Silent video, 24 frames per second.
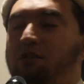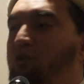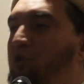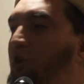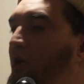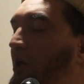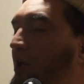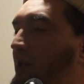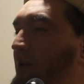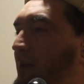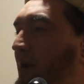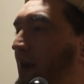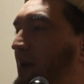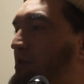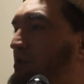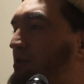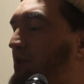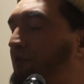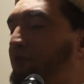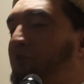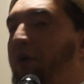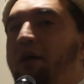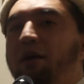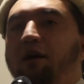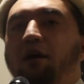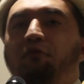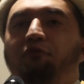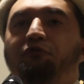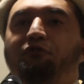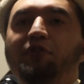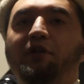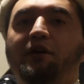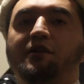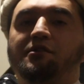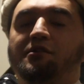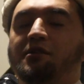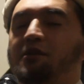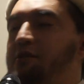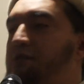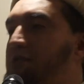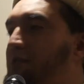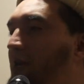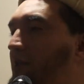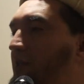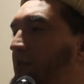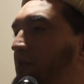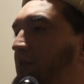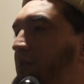and all kinds of afflictions
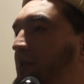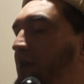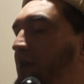that,